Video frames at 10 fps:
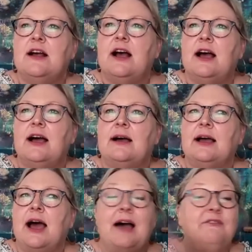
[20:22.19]
uh,
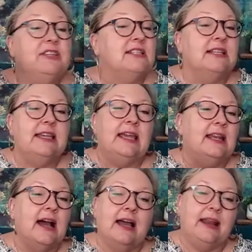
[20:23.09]
obviously
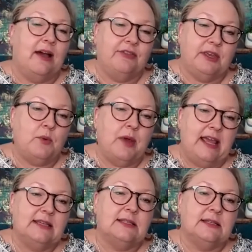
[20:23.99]
in unhealthy
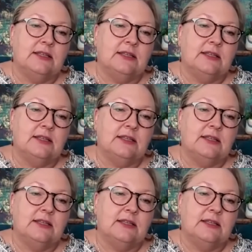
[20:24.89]
ways.